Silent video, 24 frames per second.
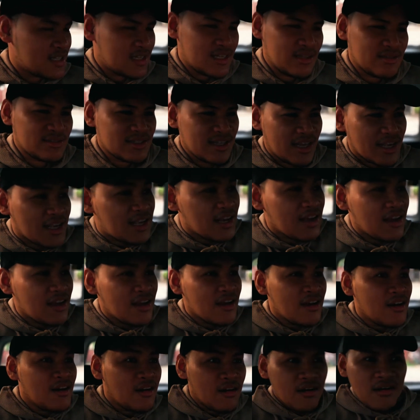And he was like,
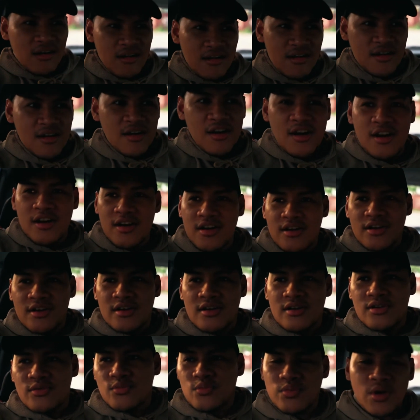huh?
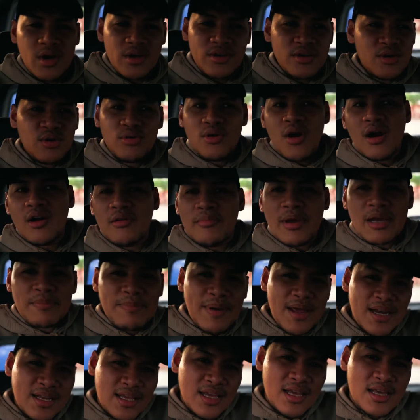What, you don't know how to make
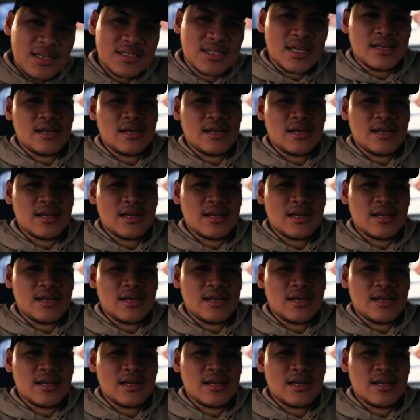pancakes?